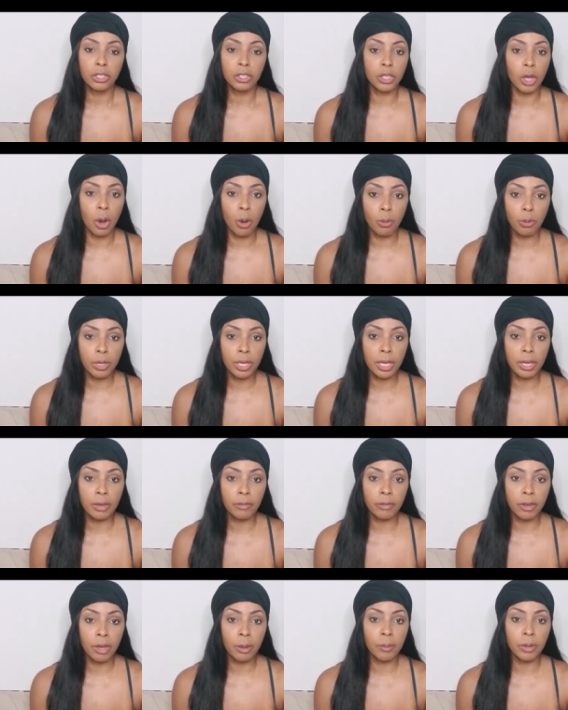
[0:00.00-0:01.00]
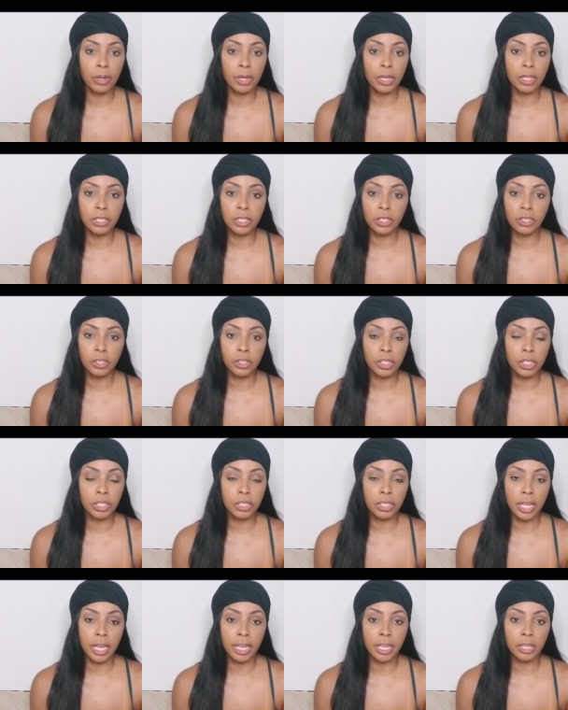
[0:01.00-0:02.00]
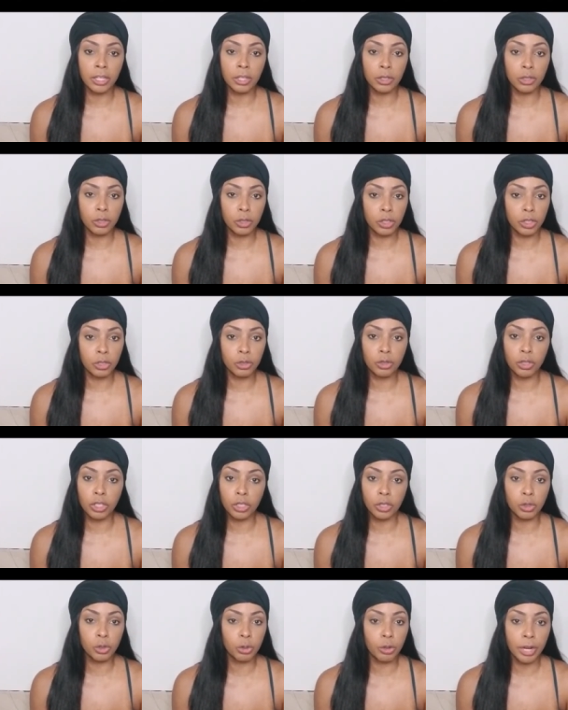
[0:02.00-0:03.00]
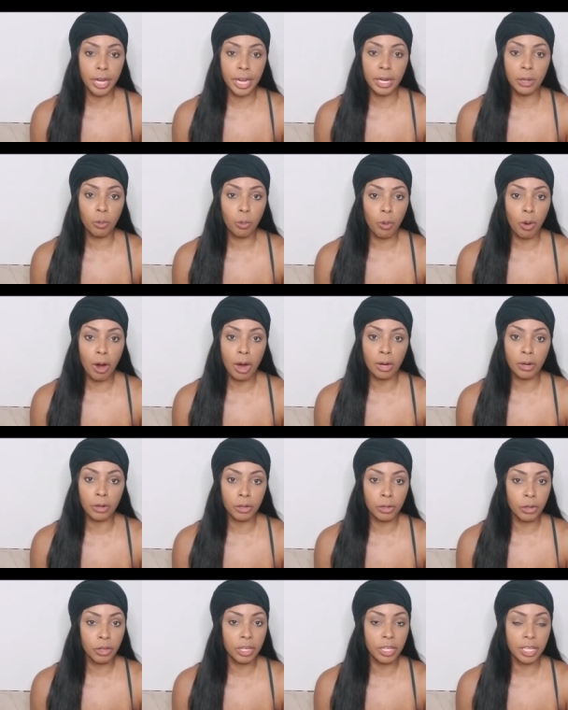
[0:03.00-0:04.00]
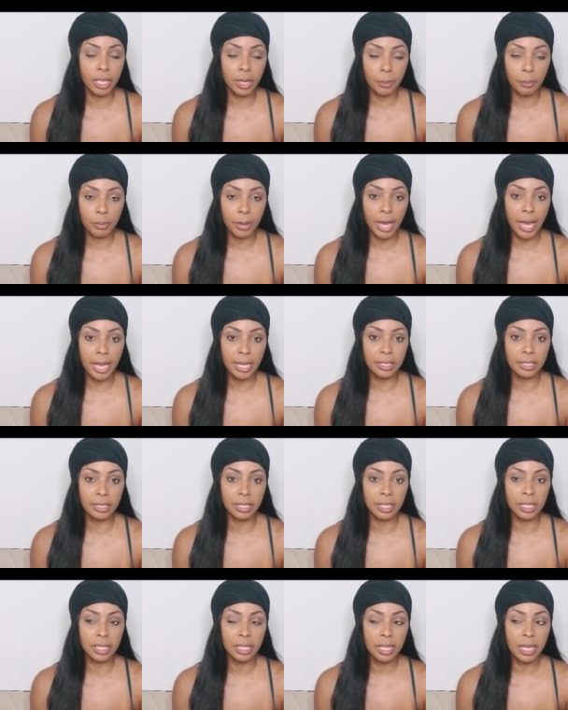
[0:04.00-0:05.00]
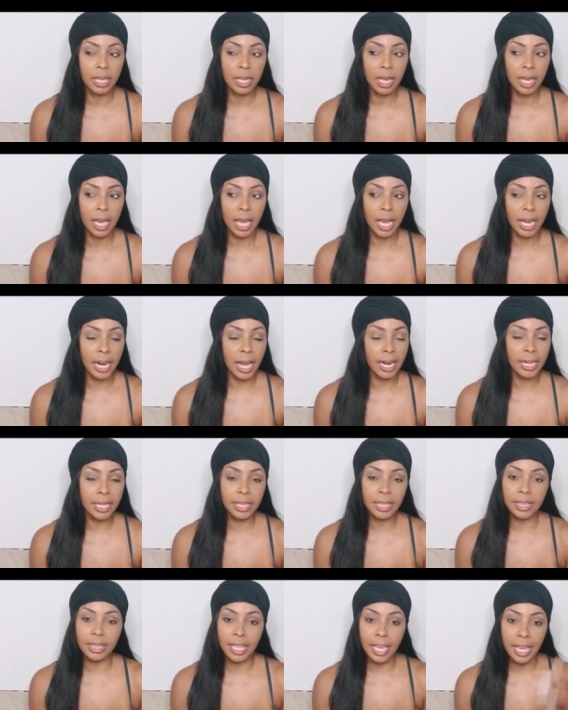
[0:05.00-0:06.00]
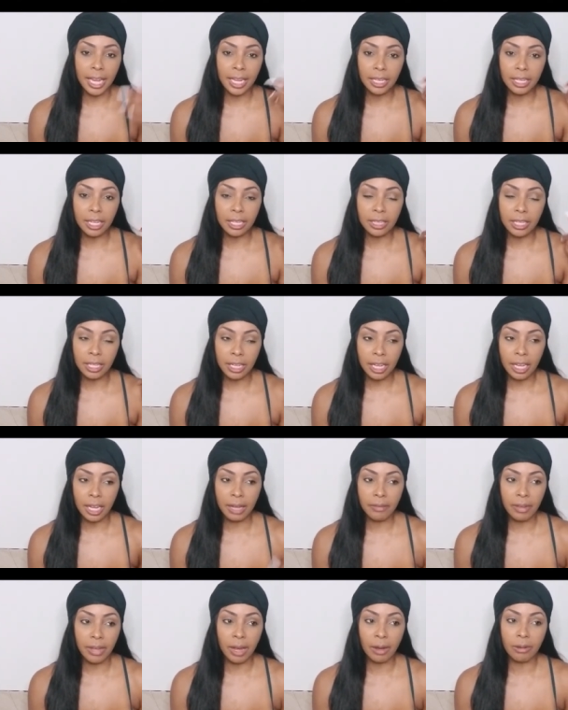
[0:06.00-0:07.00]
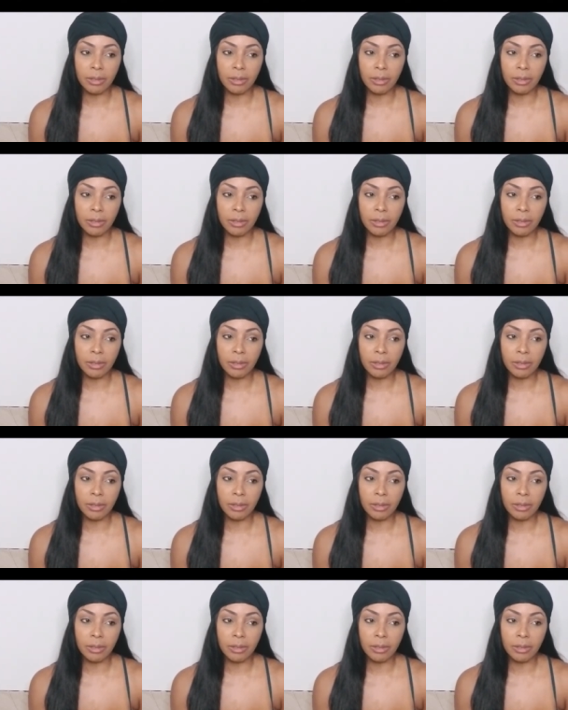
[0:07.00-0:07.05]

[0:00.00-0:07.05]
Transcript: don't give up because it's just like you just treading water you're gonna get past it and I didn't think nothing of it.